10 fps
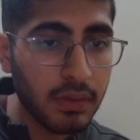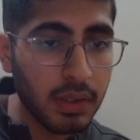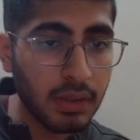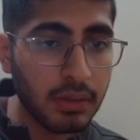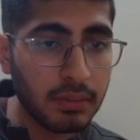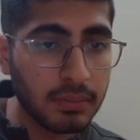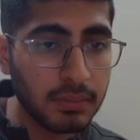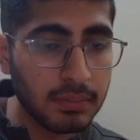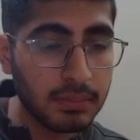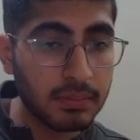see,
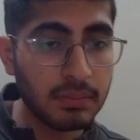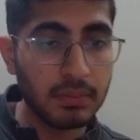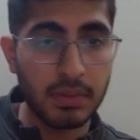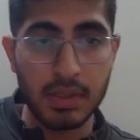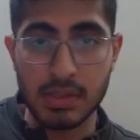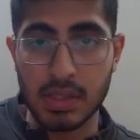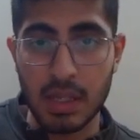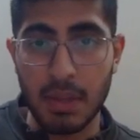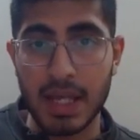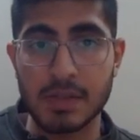this
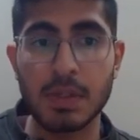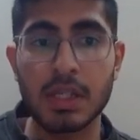name has